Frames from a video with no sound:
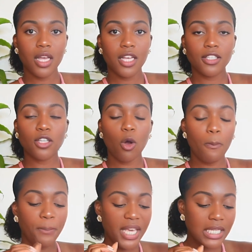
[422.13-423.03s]

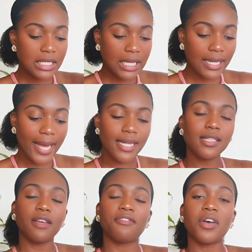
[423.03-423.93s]
So be
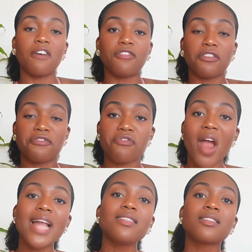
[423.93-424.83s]
selective of the
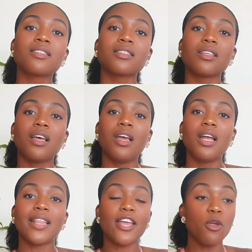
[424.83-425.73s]
friends
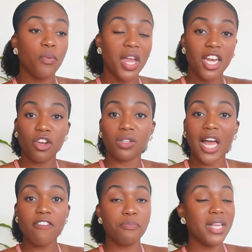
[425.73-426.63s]
that you bring in your
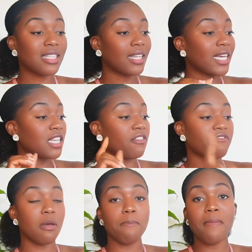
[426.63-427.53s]
life. Be selective of
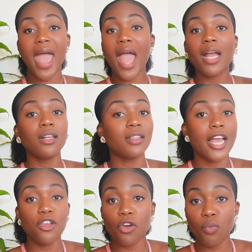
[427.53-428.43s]
the man
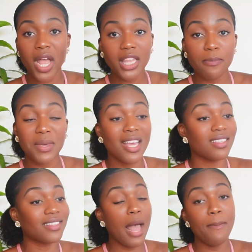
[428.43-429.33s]
that you're with,
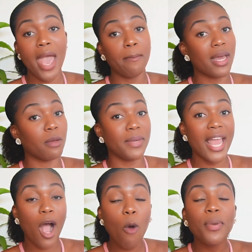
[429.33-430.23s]
because that man better be
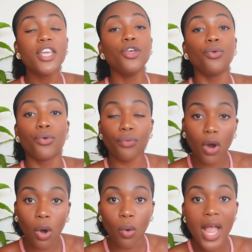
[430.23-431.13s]
helping you
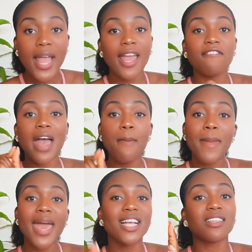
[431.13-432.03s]
grow. If that
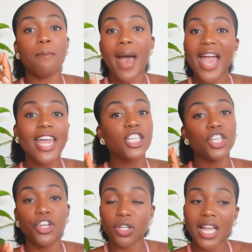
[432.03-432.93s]
man is a baggage
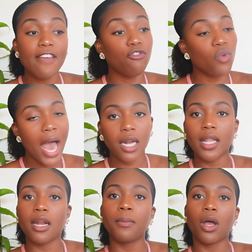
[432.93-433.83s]
in your life, you gotta
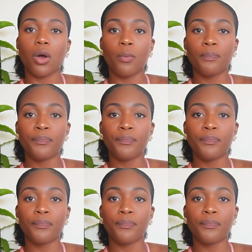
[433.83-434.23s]
let him go.